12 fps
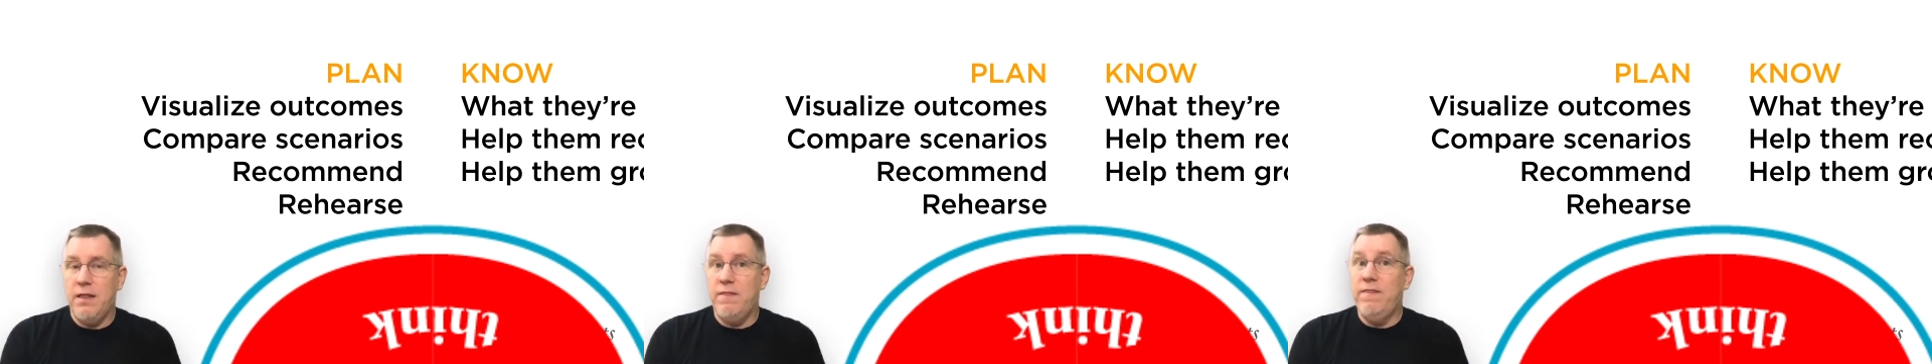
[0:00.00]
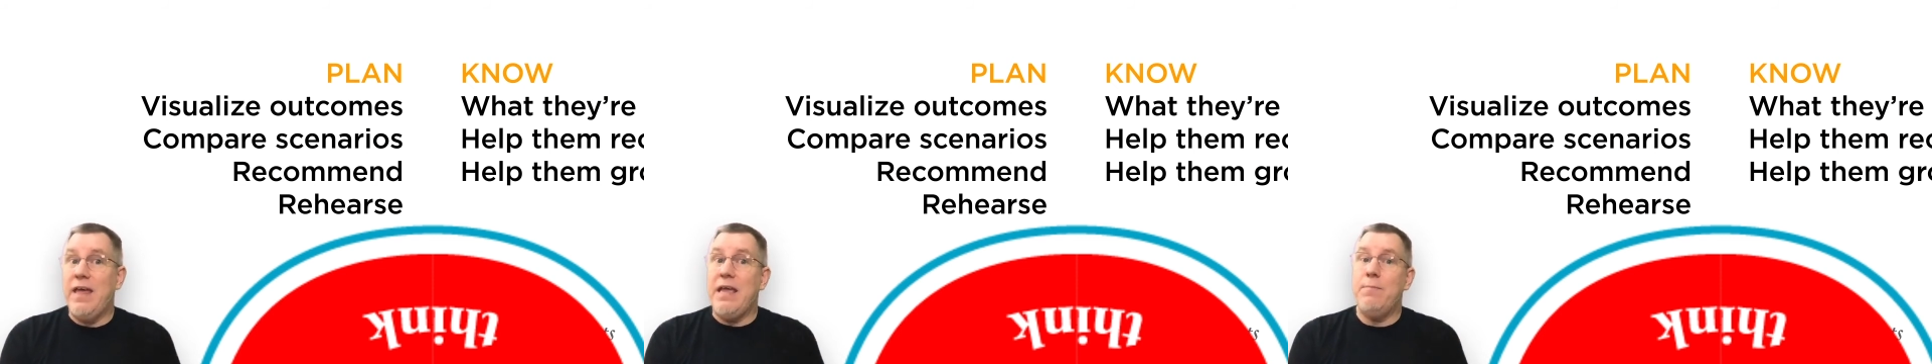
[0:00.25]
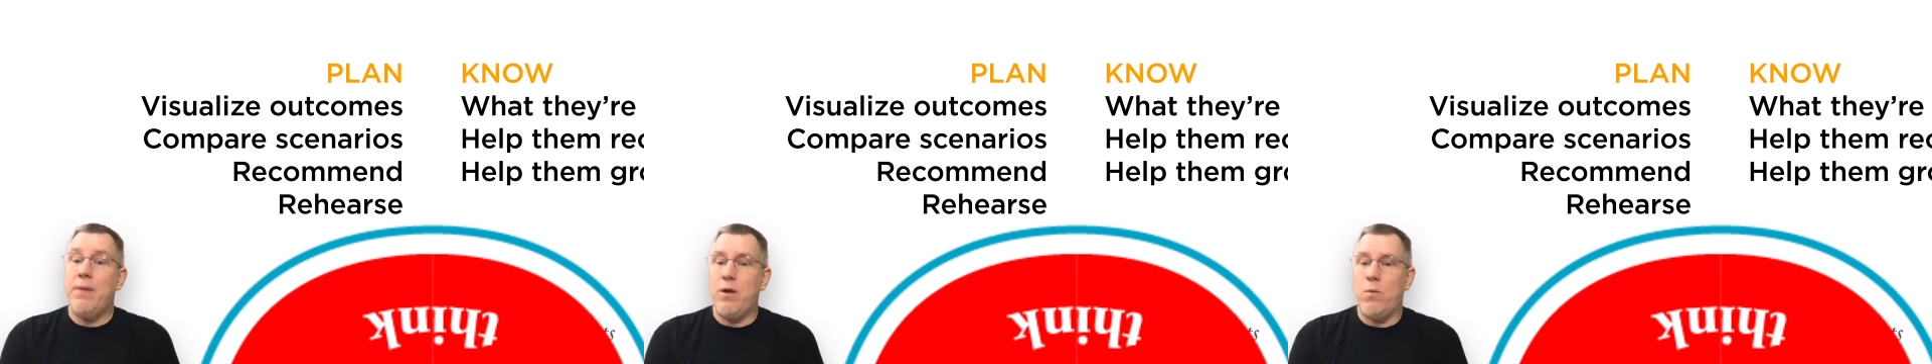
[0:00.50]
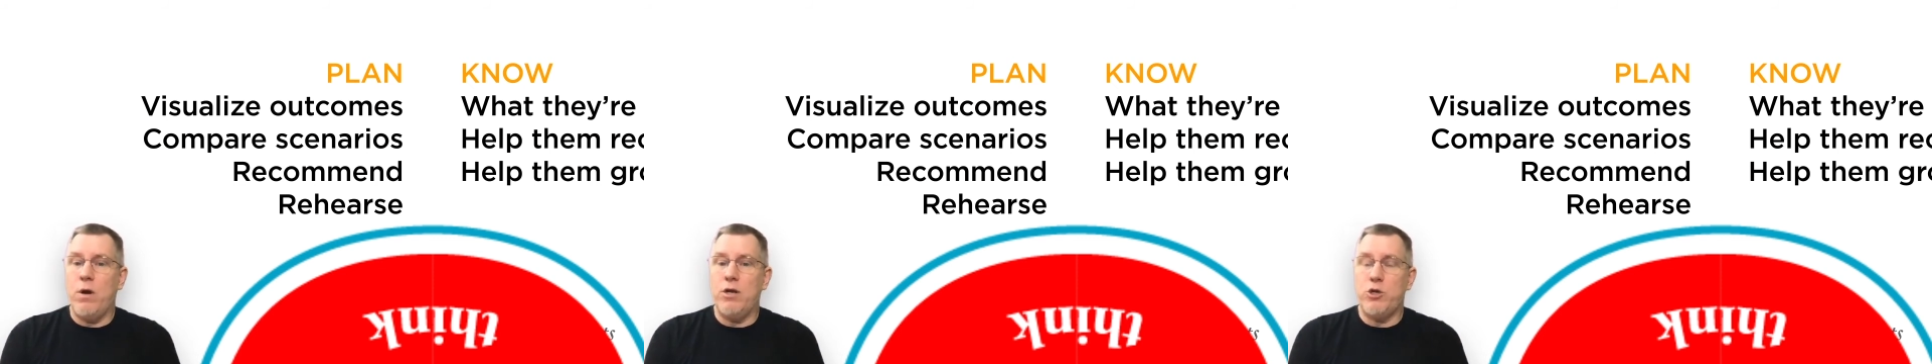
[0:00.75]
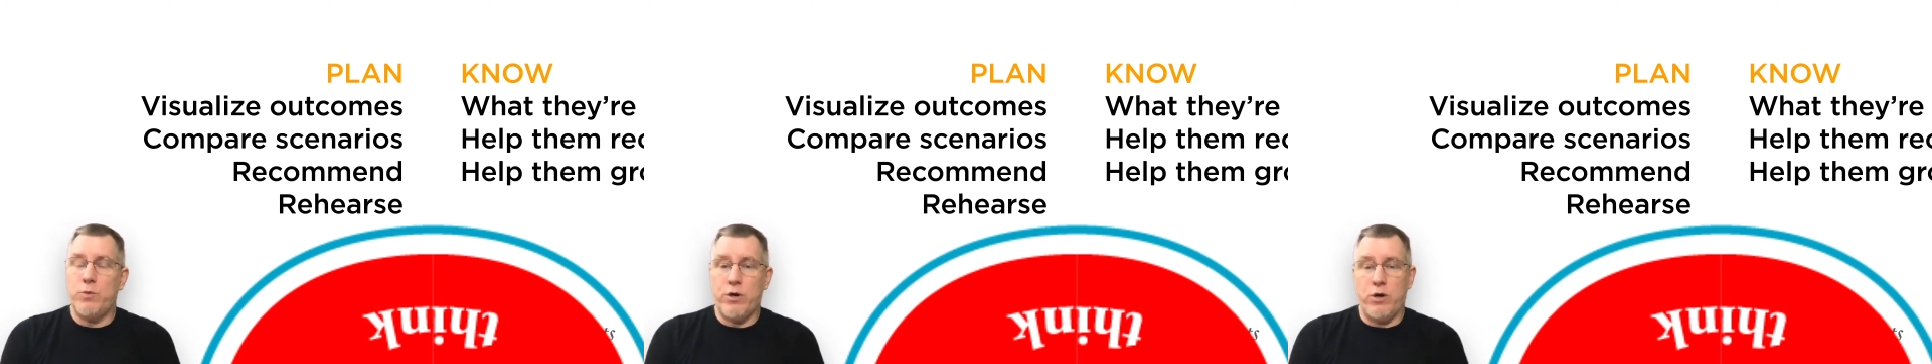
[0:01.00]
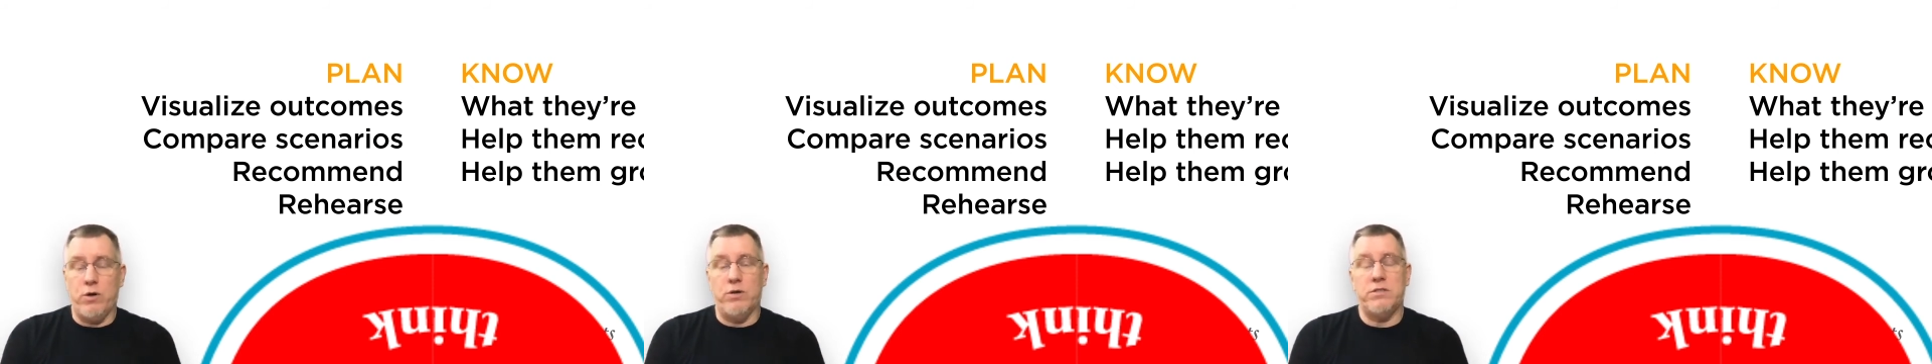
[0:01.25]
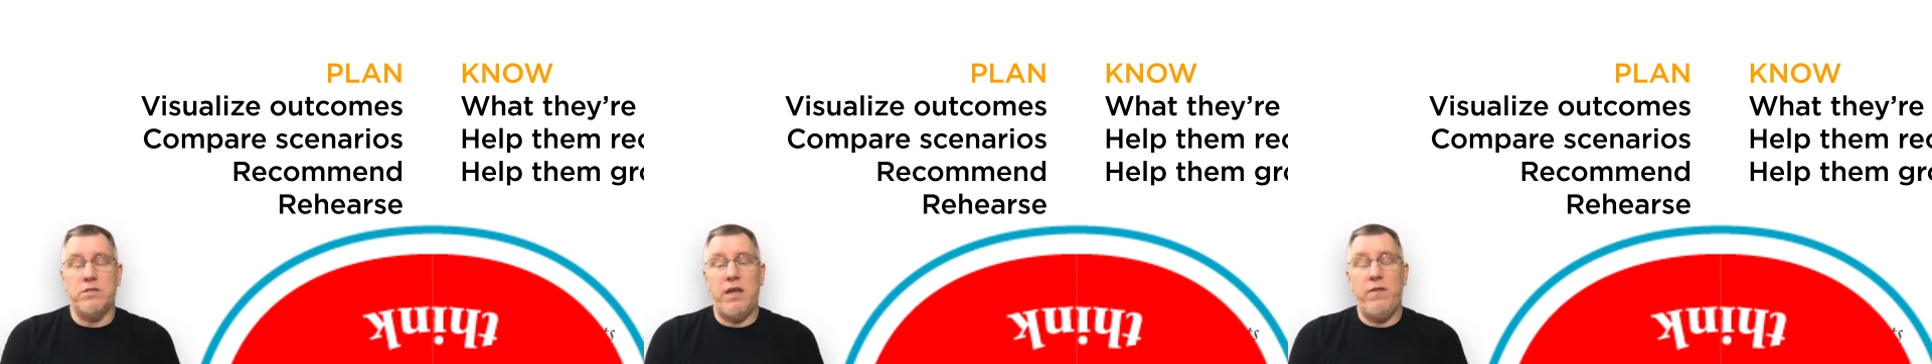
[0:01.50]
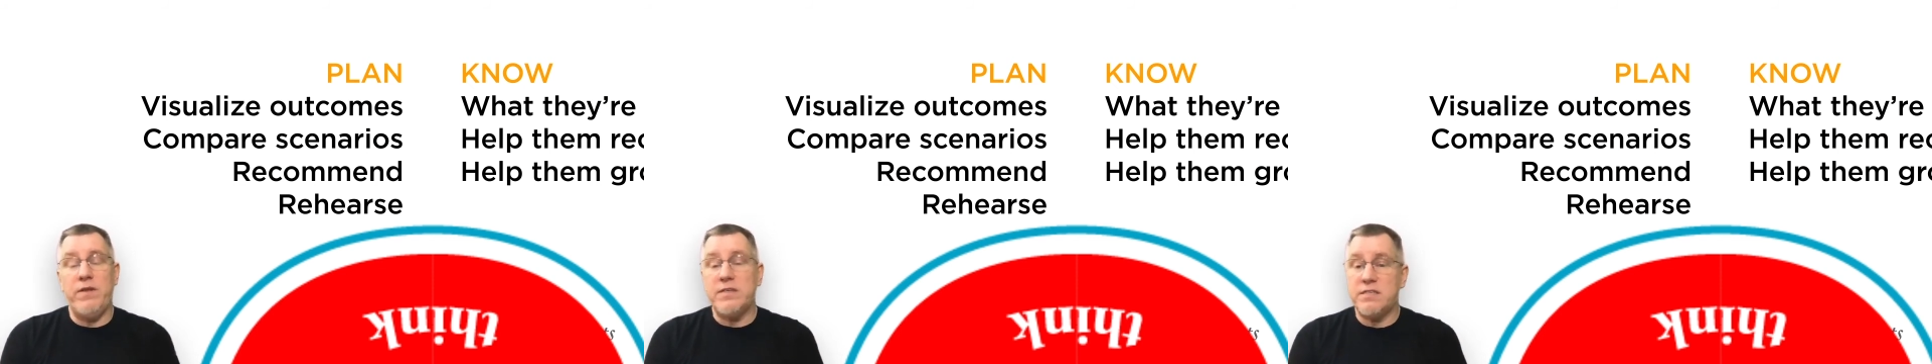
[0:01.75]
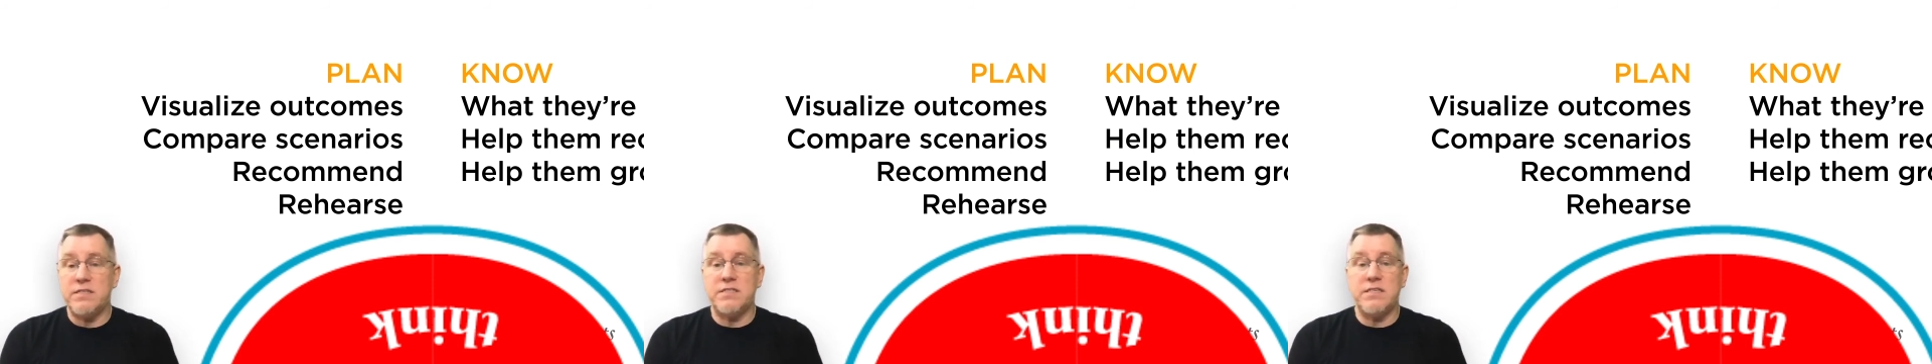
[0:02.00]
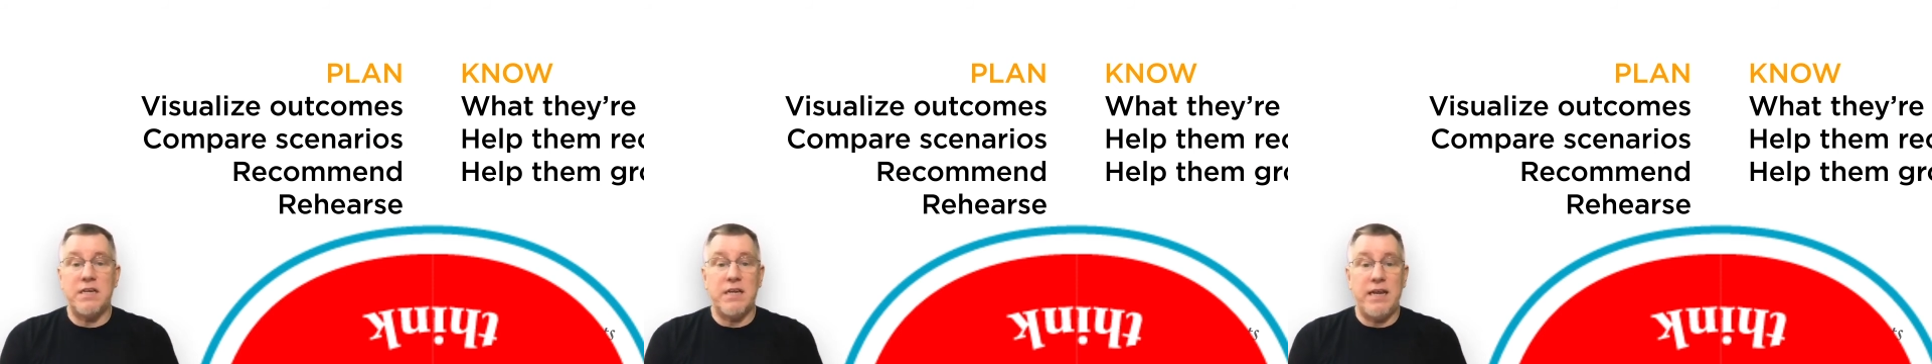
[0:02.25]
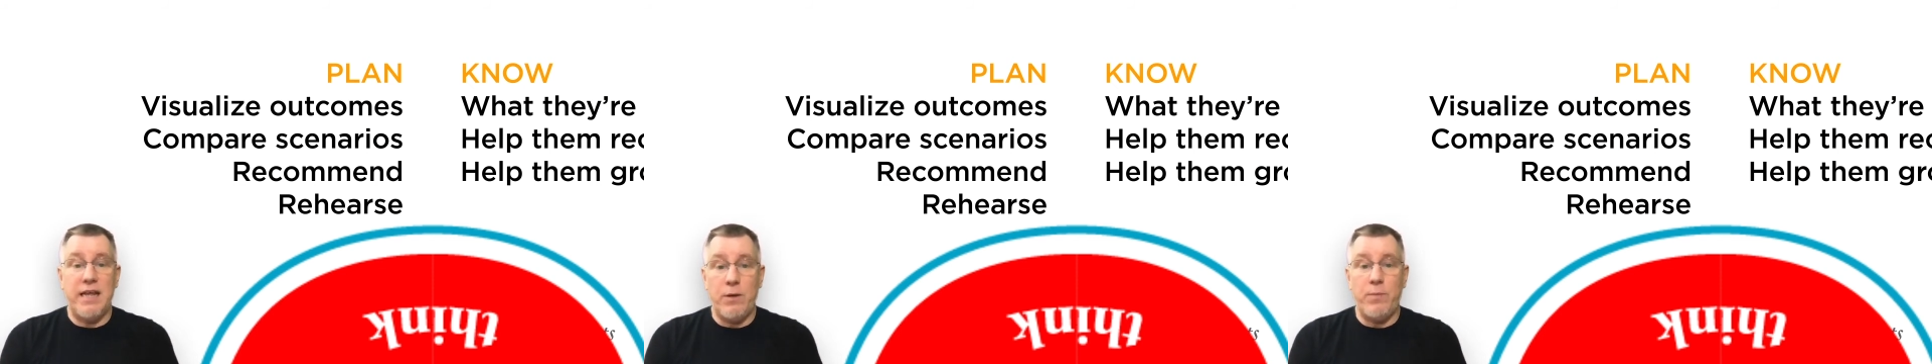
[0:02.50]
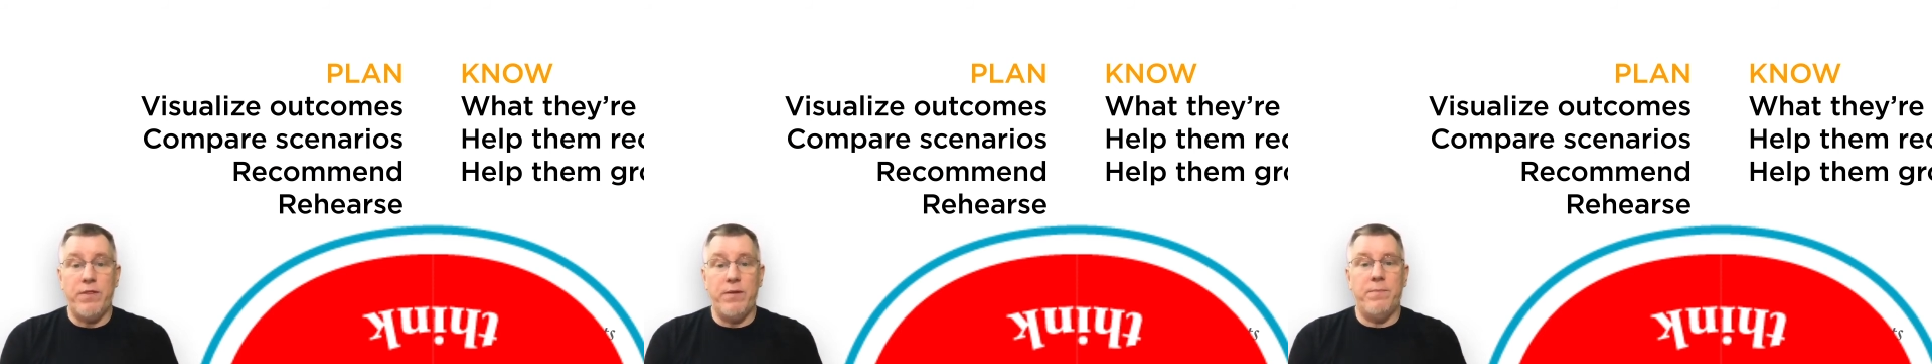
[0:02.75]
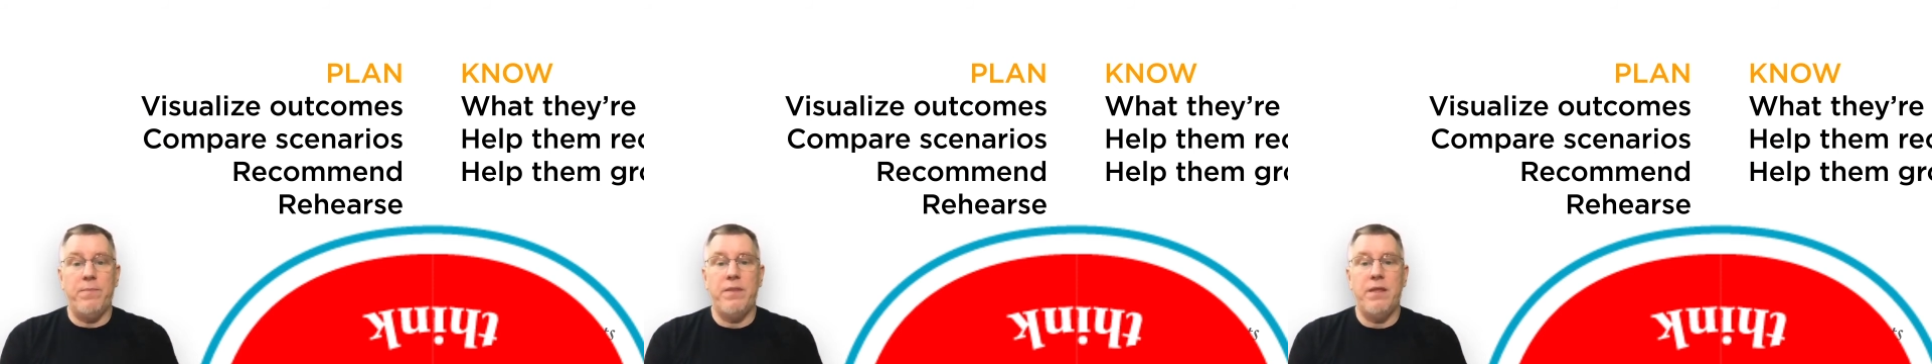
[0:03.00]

they might want to rehearse, and the assistant can help them.